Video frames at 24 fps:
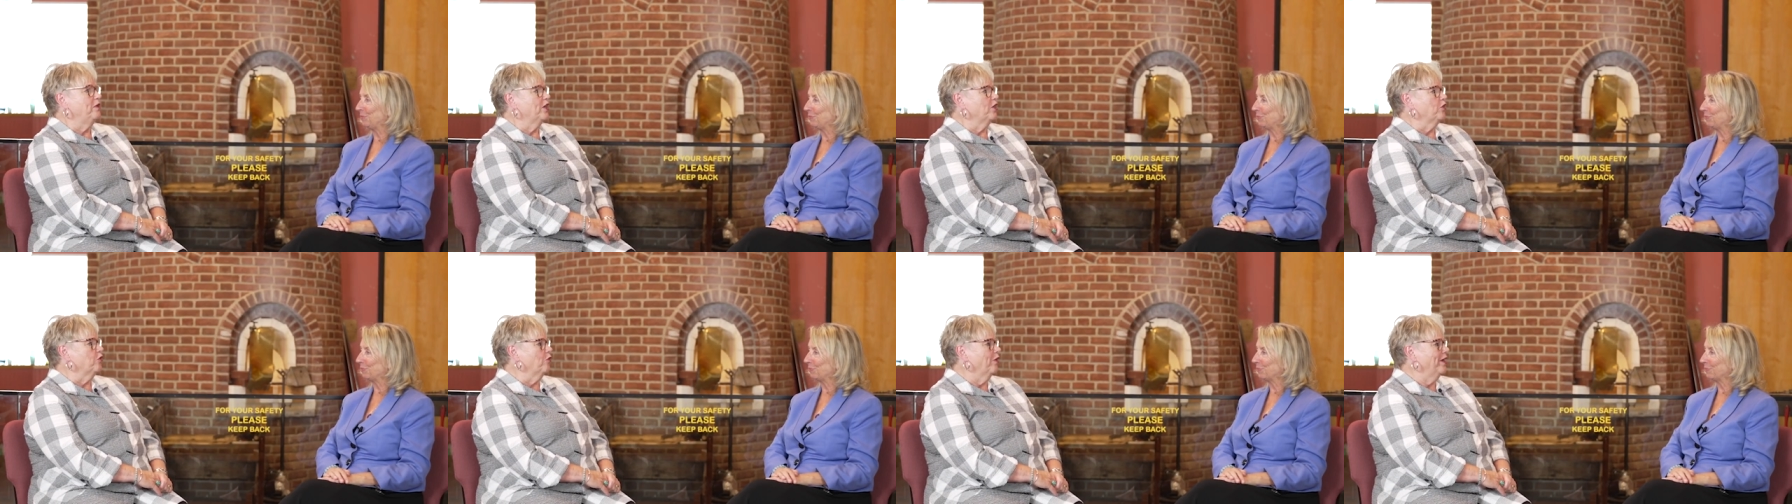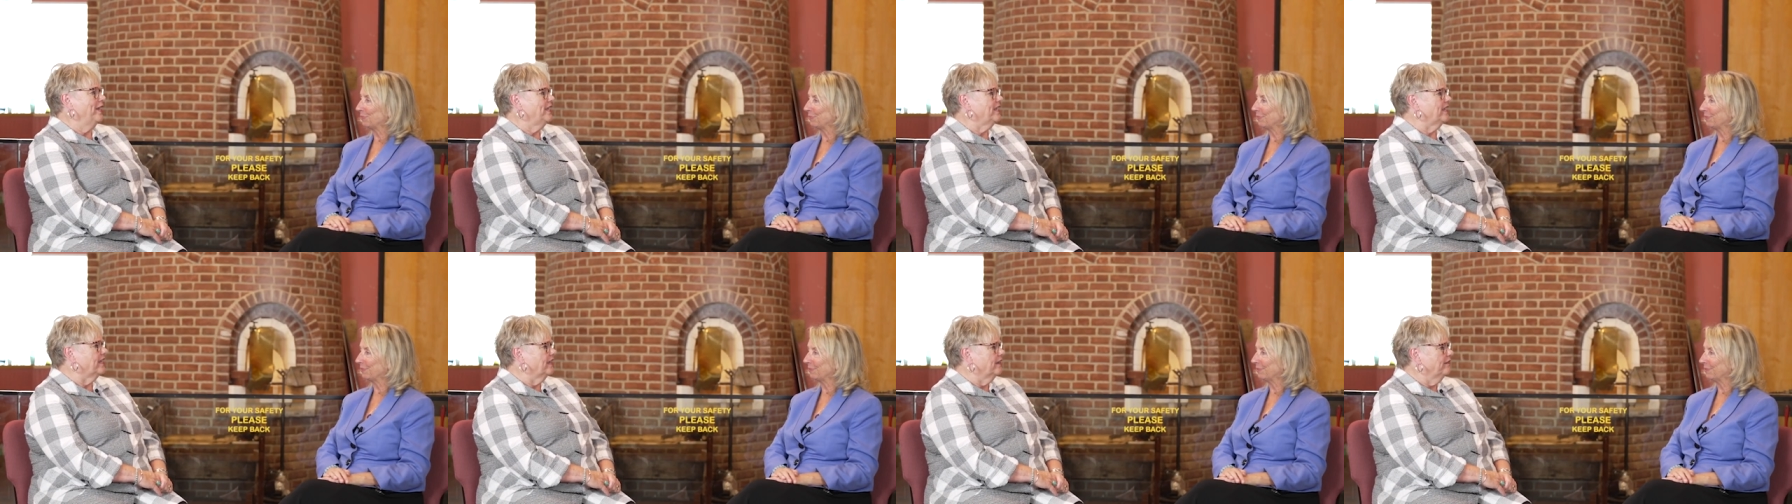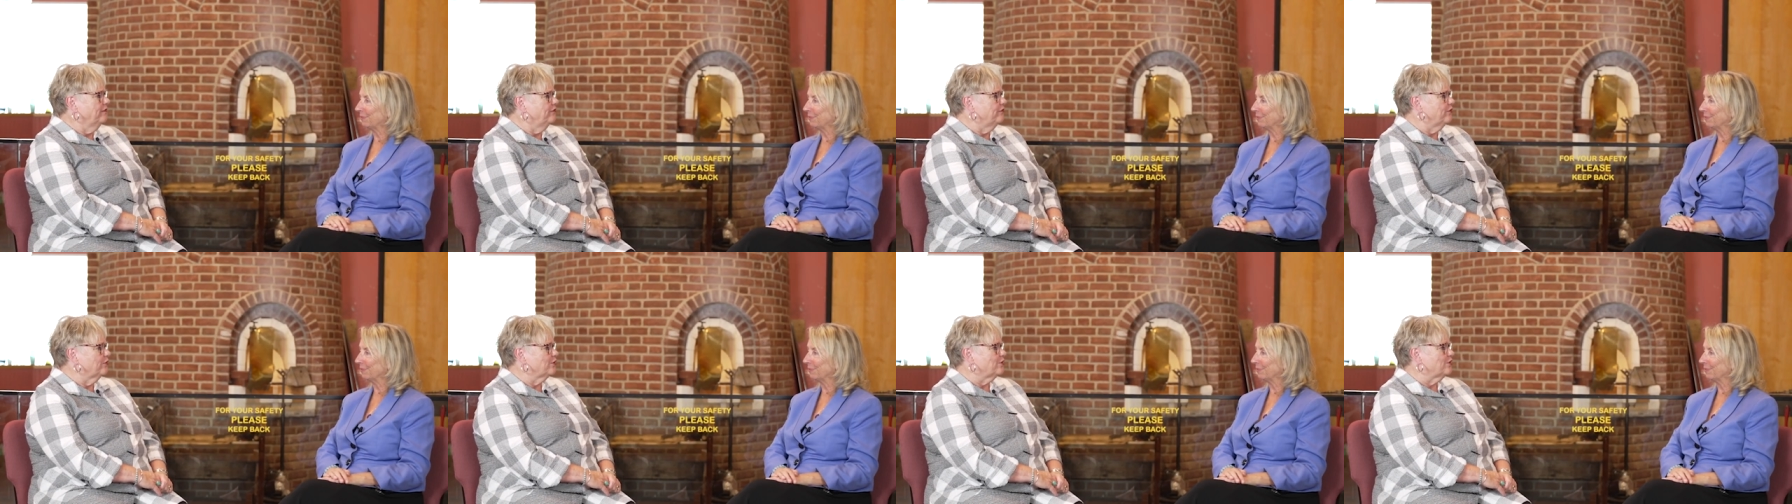be a great
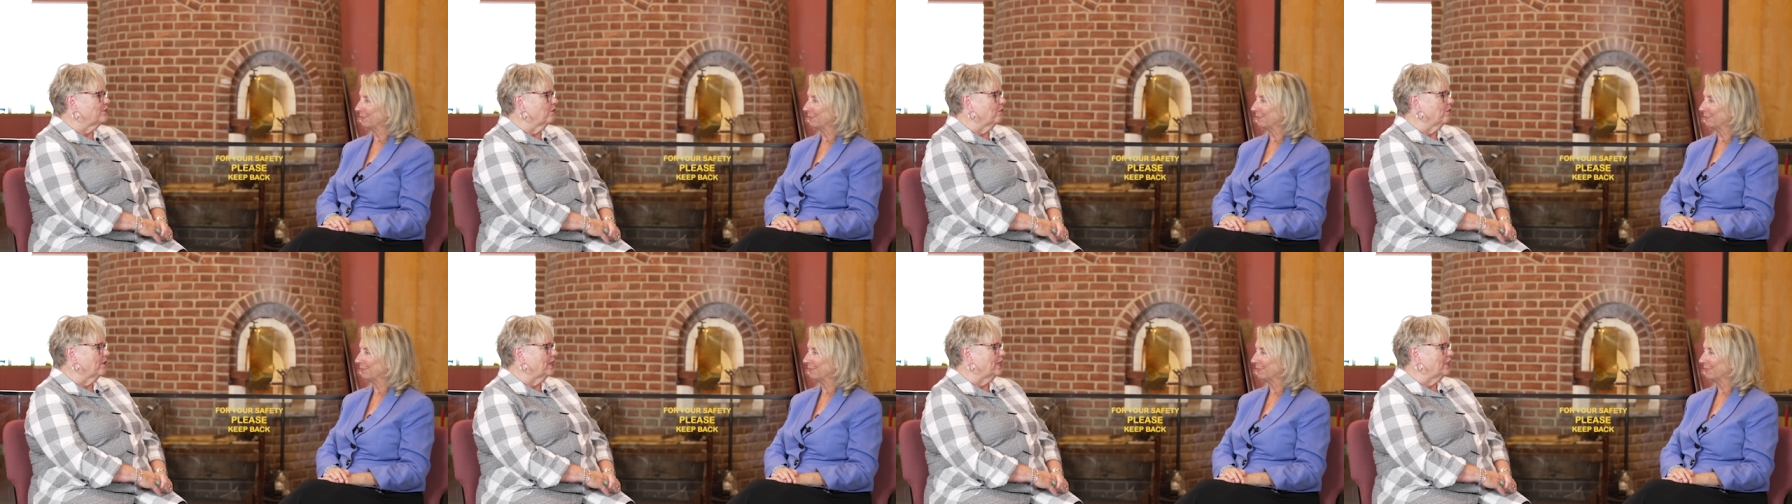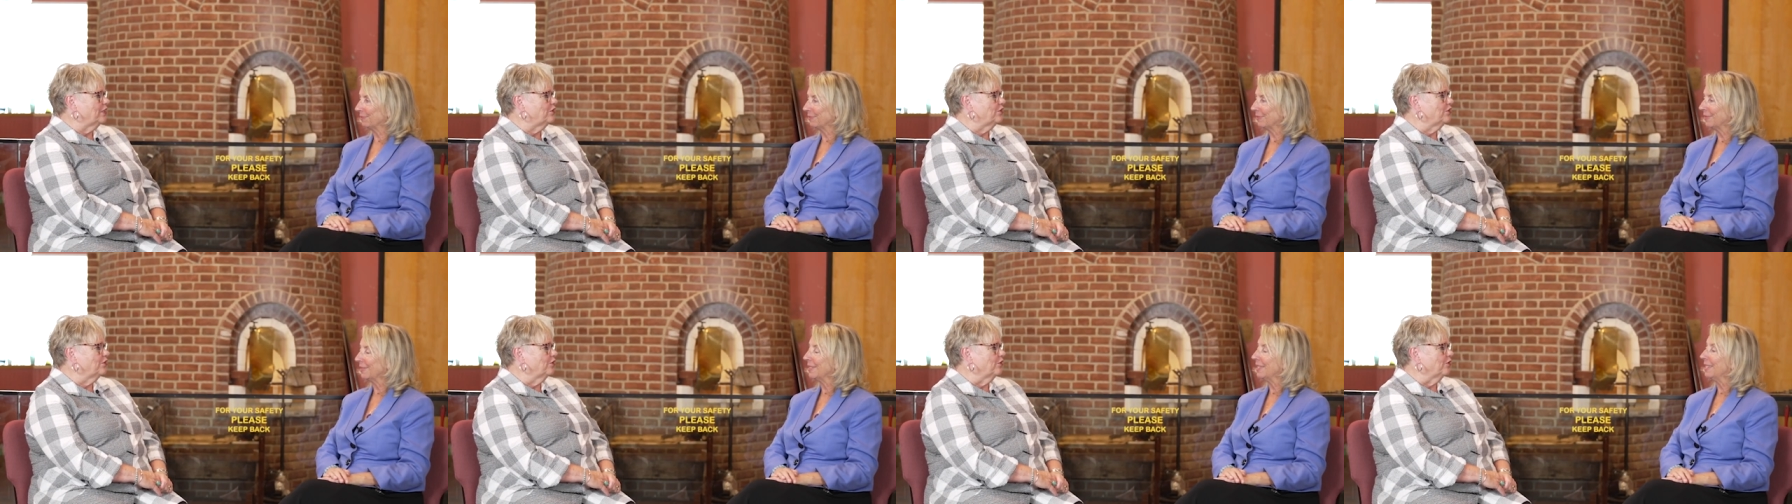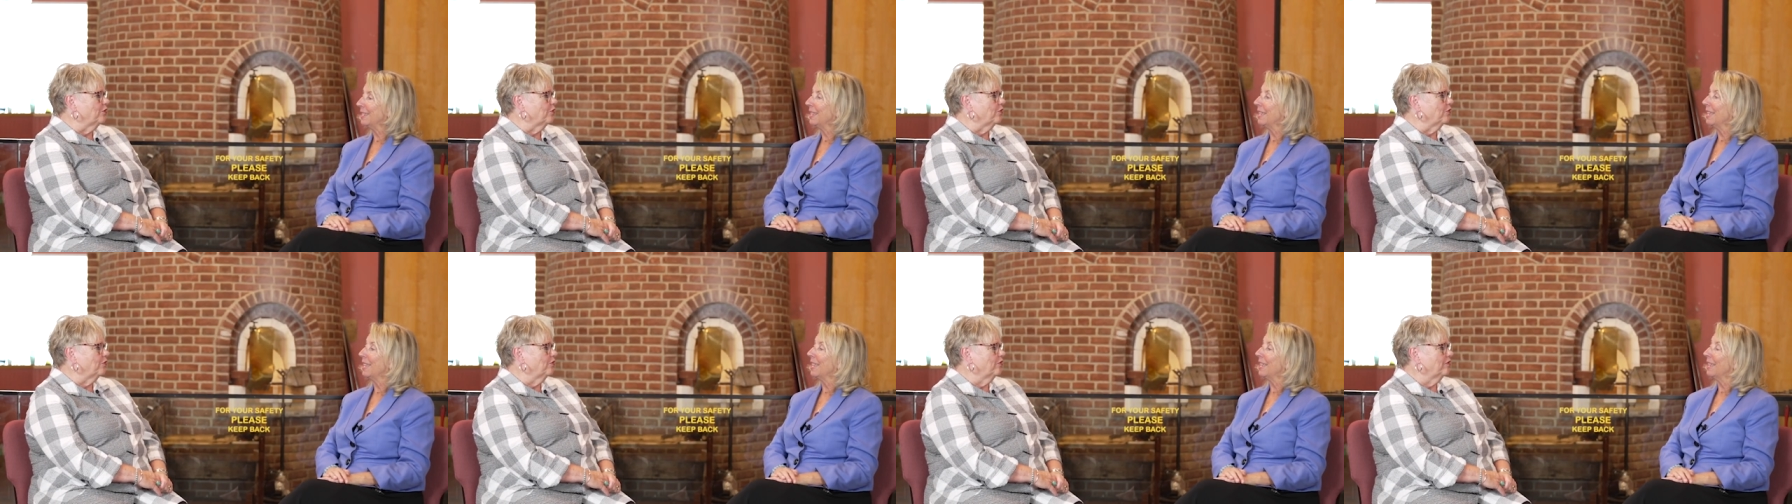gift for somebody
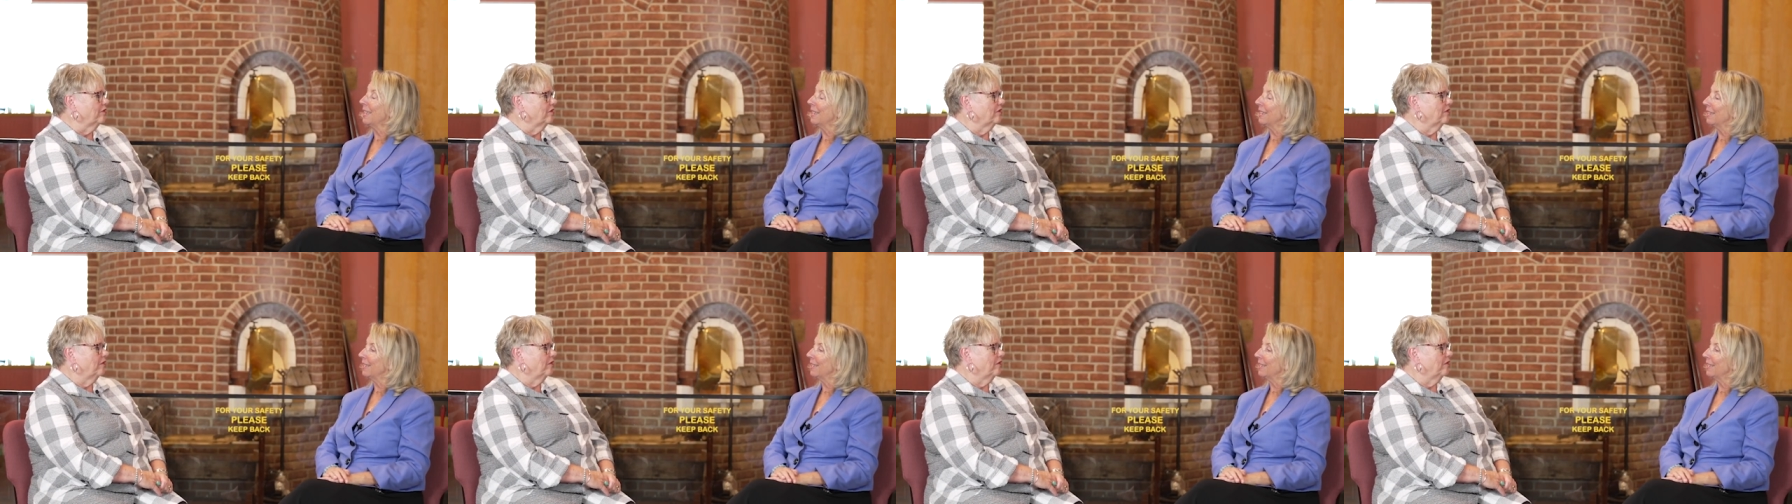too.